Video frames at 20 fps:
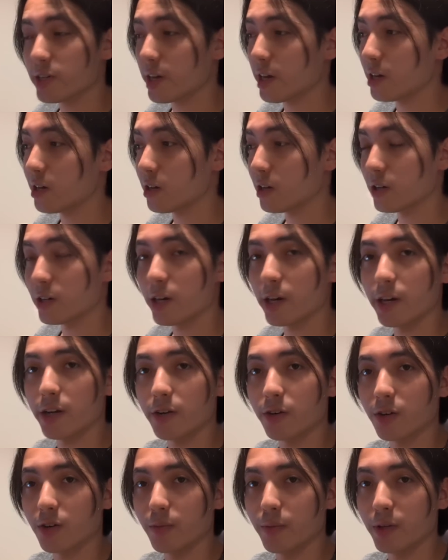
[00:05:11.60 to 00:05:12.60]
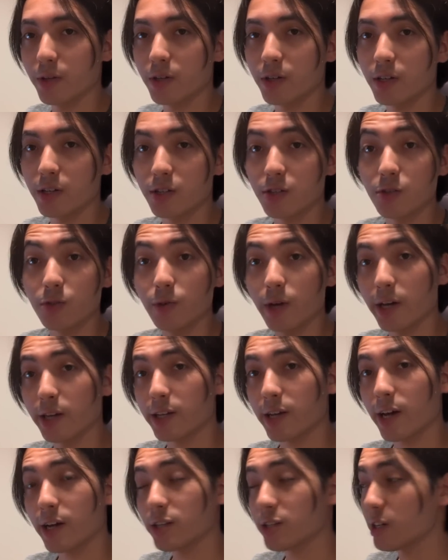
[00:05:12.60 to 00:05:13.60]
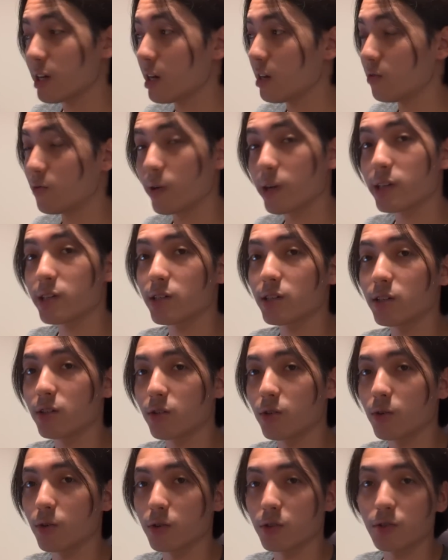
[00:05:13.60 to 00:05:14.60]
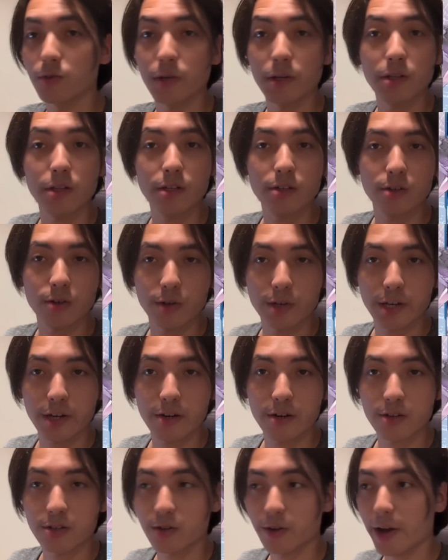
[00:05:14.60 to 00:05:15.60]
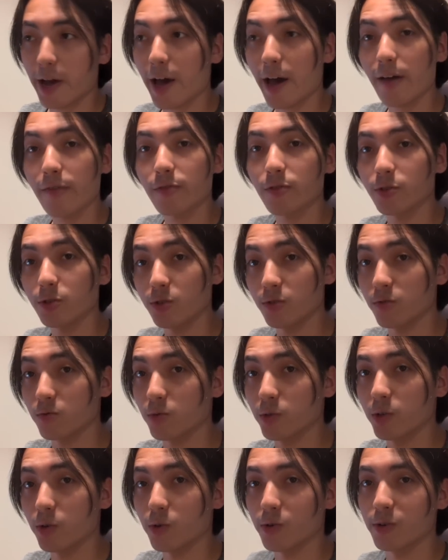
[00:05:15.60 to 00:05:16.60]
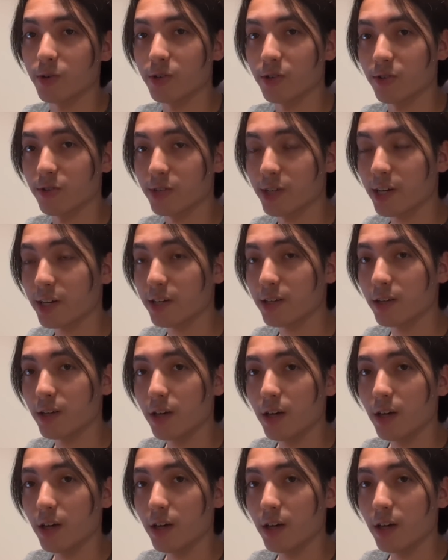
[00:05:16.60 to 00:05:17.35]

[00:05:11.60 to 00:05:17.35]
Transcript: Hancock, in her ability to attach a rested dong to a leader or character after you've reordered your deck,